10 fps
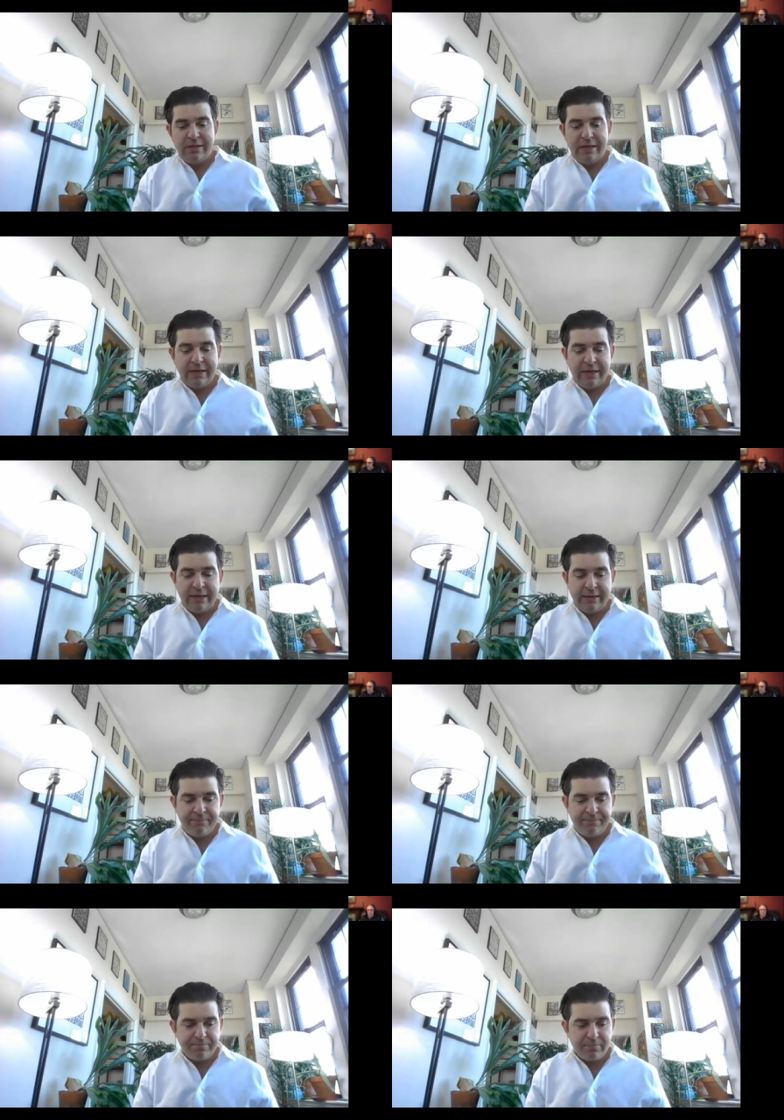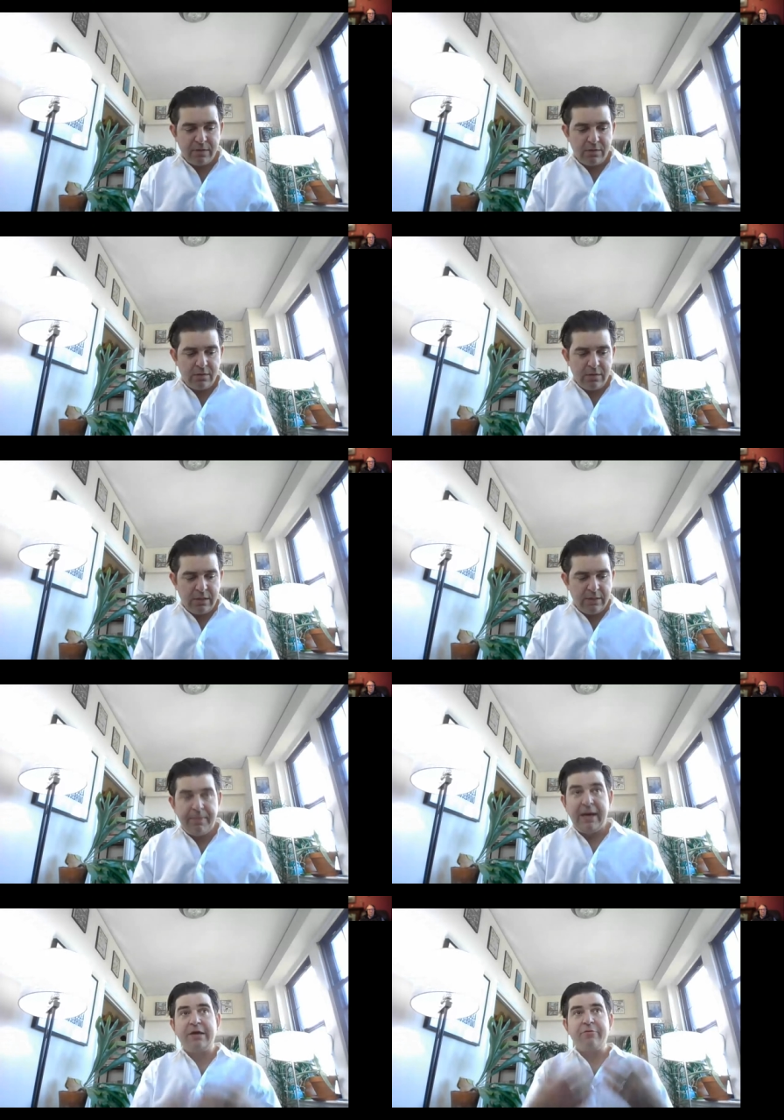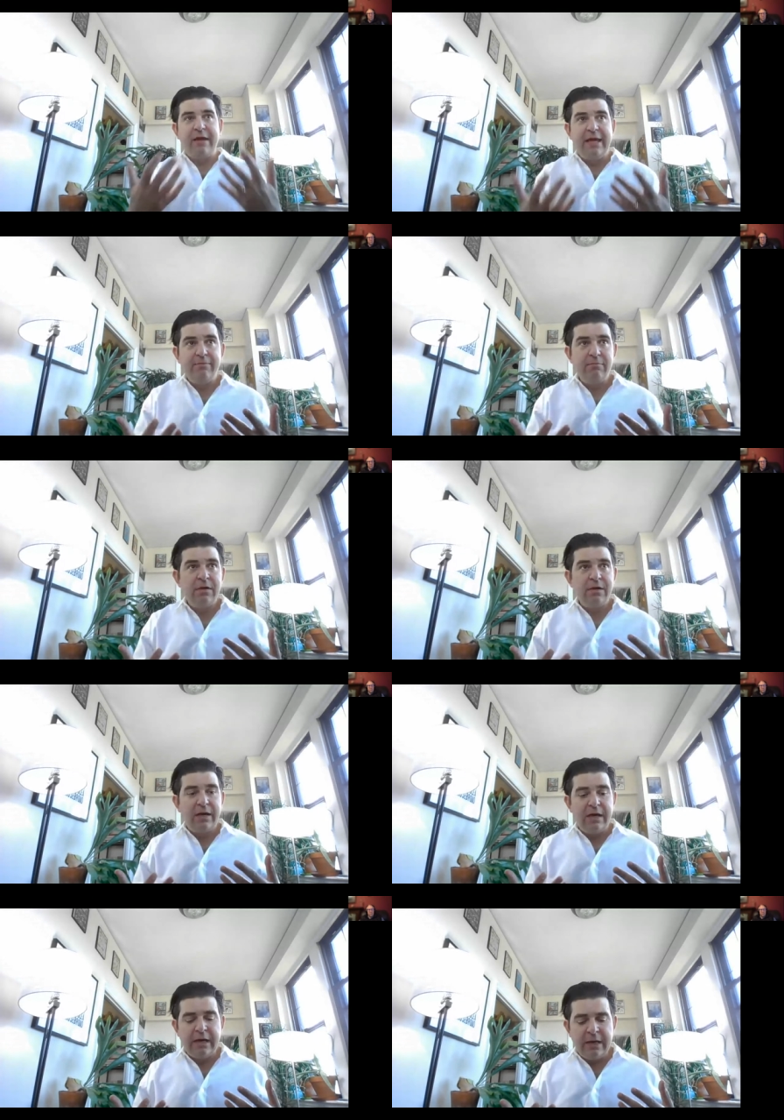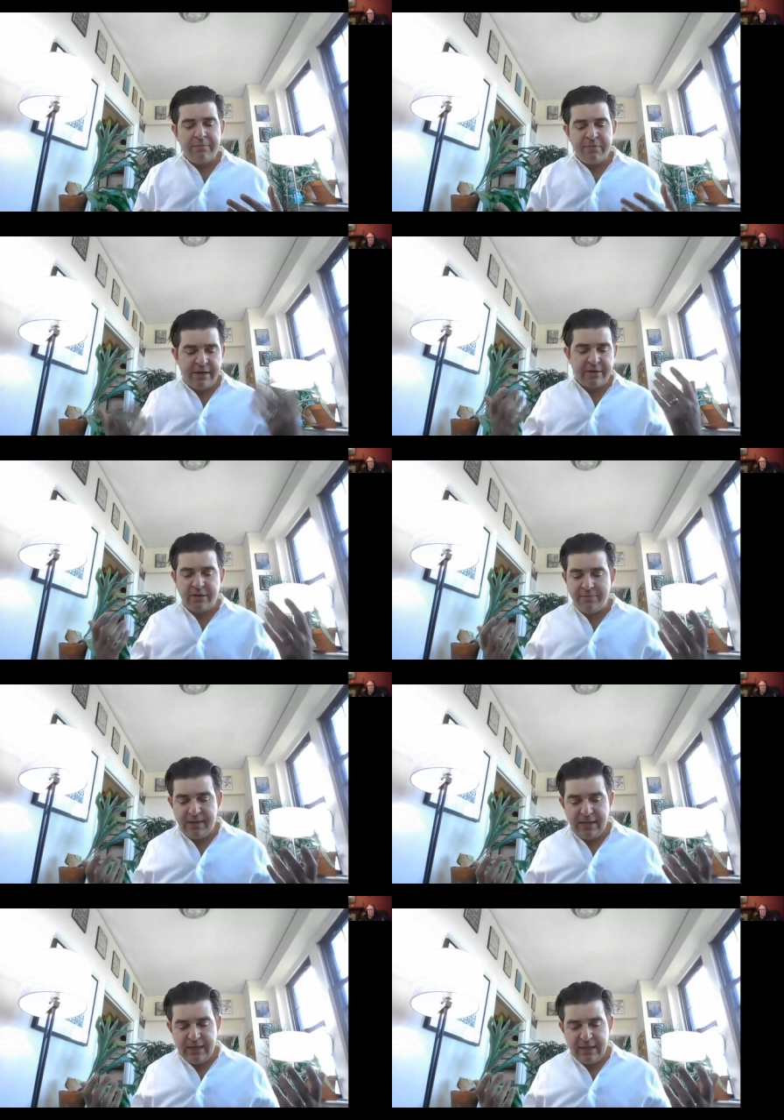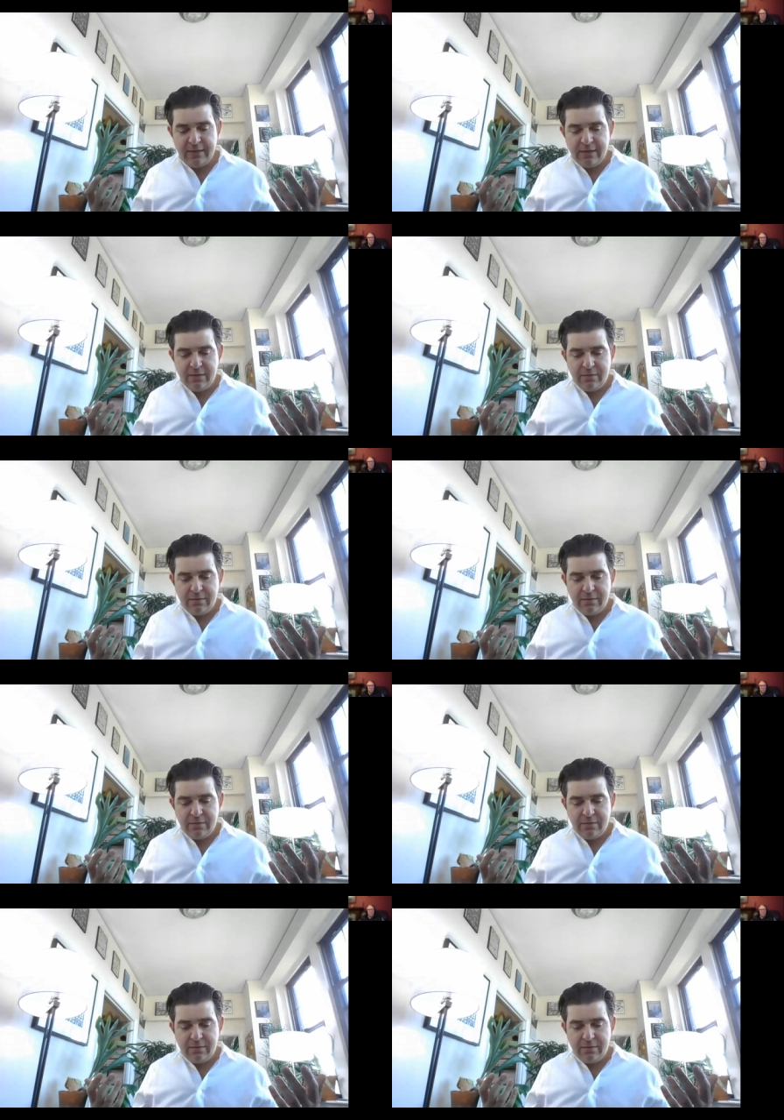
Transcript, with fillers: Um, uh, pottery, uh, there could be,